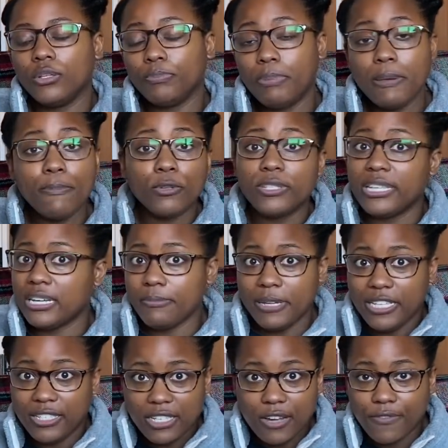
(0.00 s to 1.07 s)
people send me
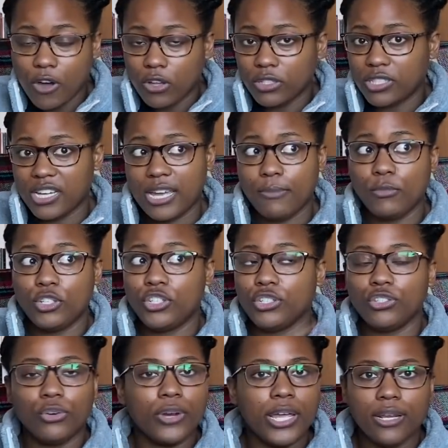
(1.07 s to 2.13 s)
stuff all the time, which is
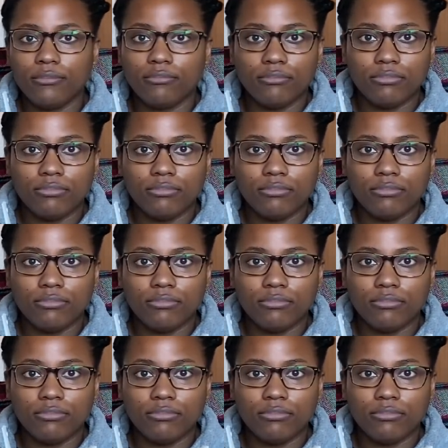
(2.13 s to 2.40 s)
great.